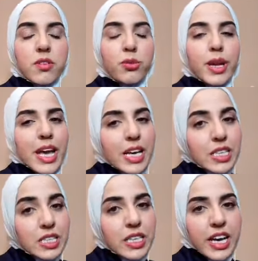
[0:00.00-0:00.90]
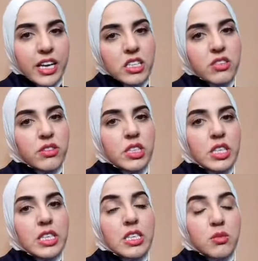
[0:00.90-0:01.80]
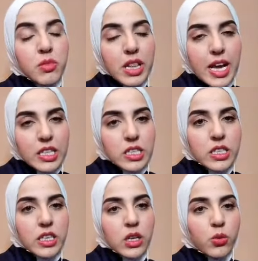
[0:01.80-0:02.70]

relaxing activity is melatonin.